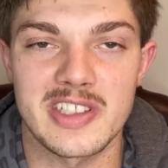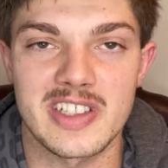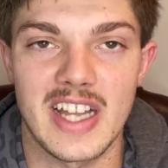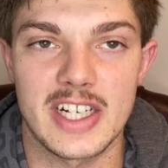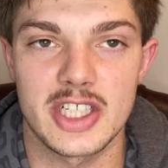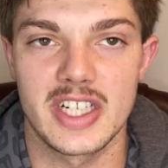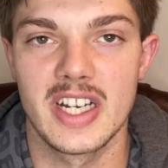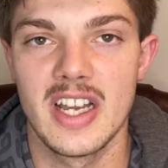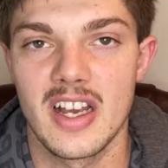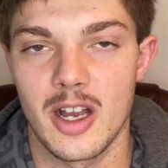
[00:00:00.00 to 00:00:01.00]
collection,
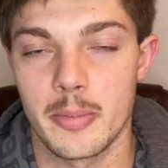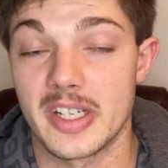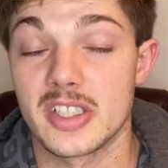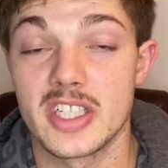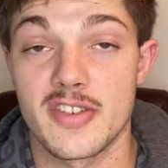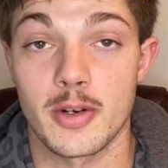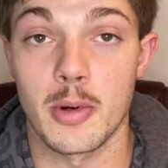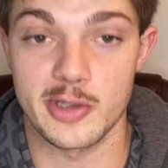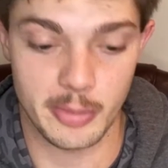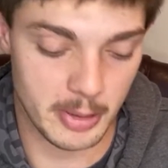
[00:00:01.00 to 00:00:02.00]
at least for
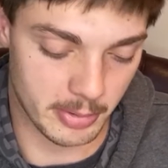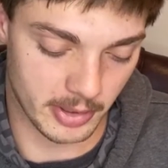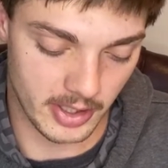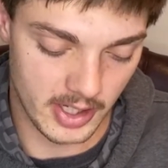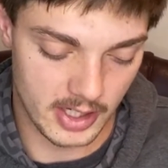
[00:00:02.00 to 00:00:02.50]
most people.